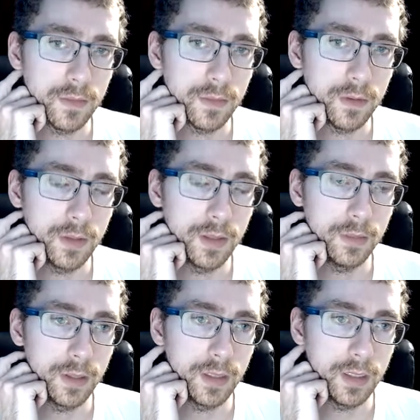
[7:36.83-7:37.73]

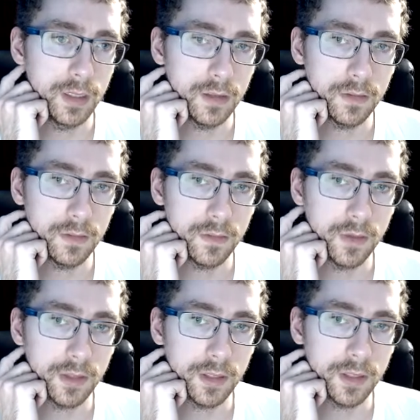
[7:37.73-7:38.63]
liberty for
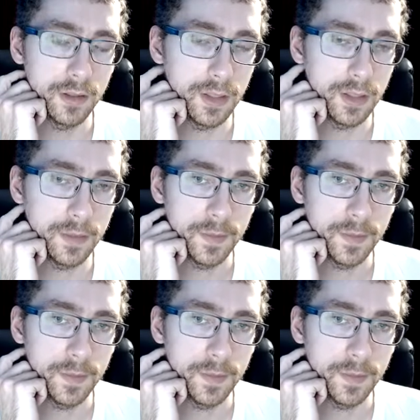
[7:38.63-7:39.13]
security.